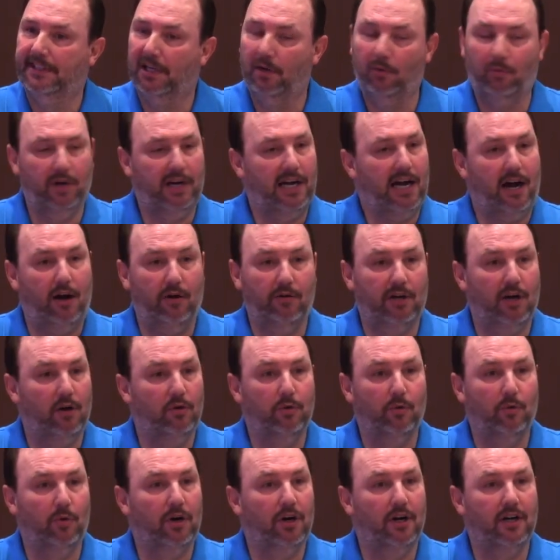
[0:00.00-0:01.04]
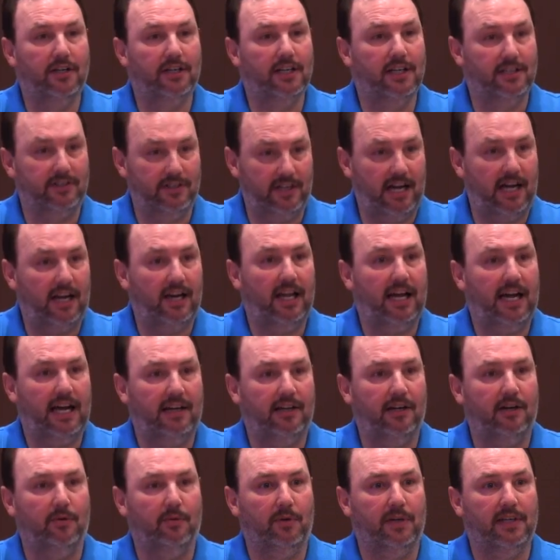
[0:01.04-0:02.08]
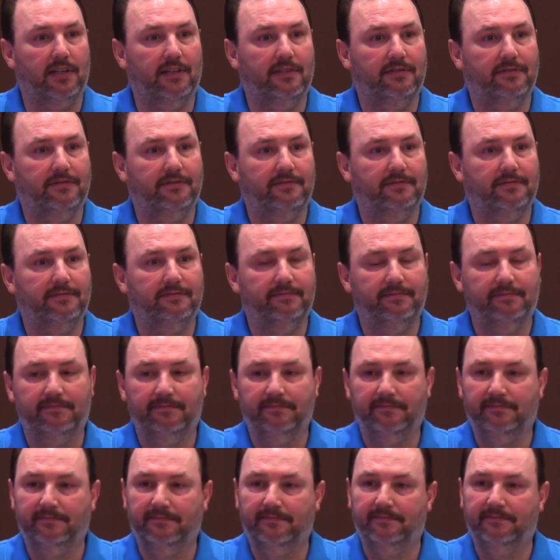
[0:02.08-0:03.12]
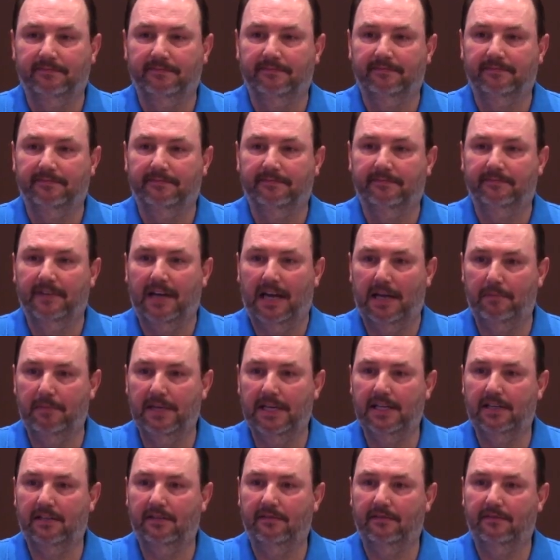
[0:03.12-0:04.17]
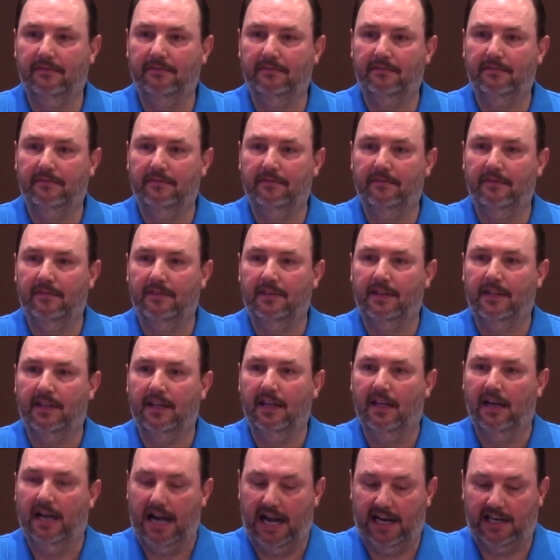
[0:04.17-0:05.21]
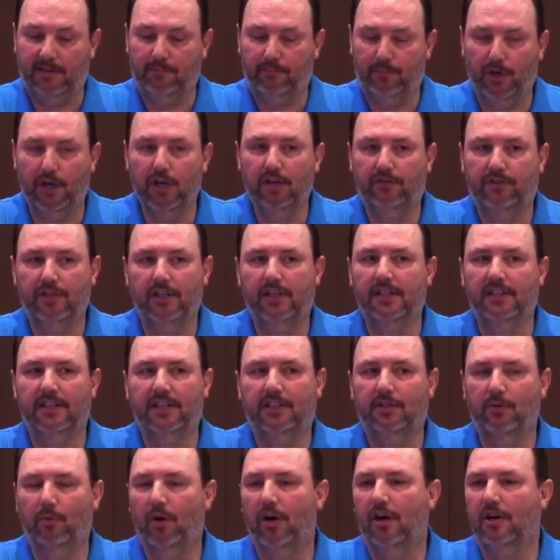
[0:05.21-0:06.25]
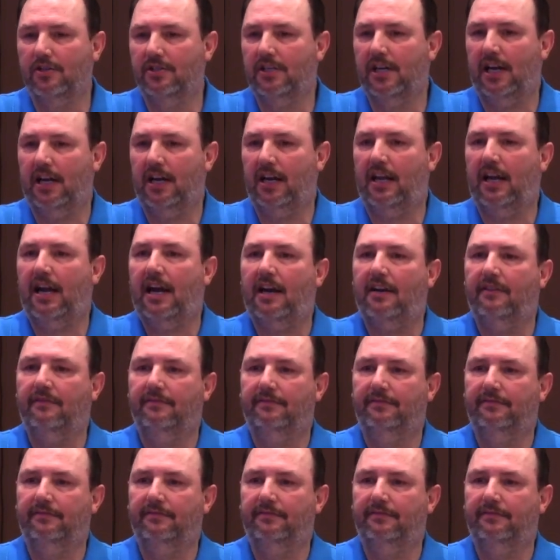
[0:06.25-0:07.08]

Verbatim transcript: And we all know the Word does not lie, don't we? Amen? I can prove to you that the Word's not a lie.